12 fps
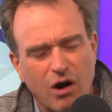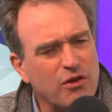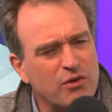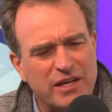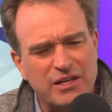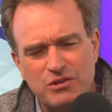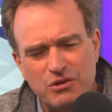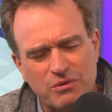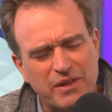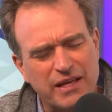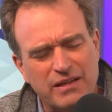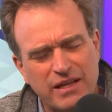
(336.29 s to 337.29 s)
Although they do
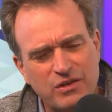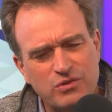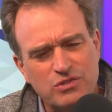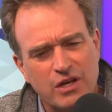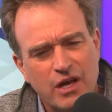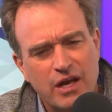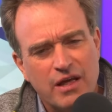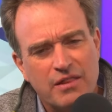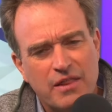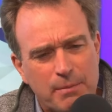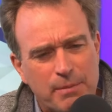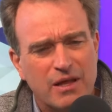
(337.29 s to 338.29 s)
they they do
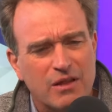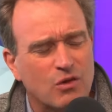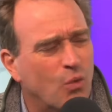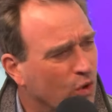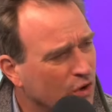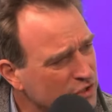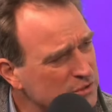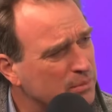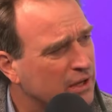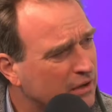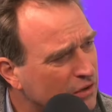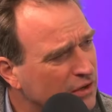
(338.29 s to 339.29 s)
they pick the worst
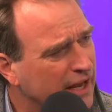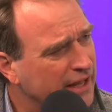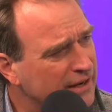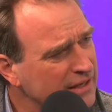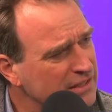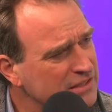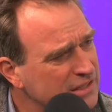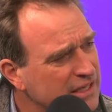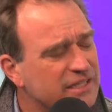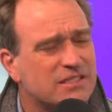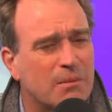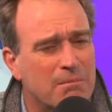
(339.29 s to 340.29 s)
political candidates. Yes.
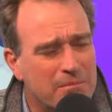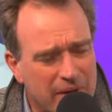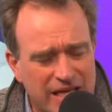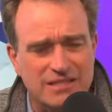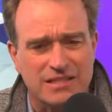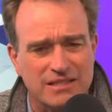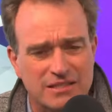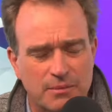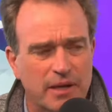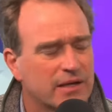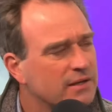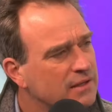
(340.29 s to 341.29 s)
It's amazing. Did you
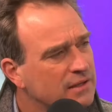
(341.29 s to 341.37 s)
think?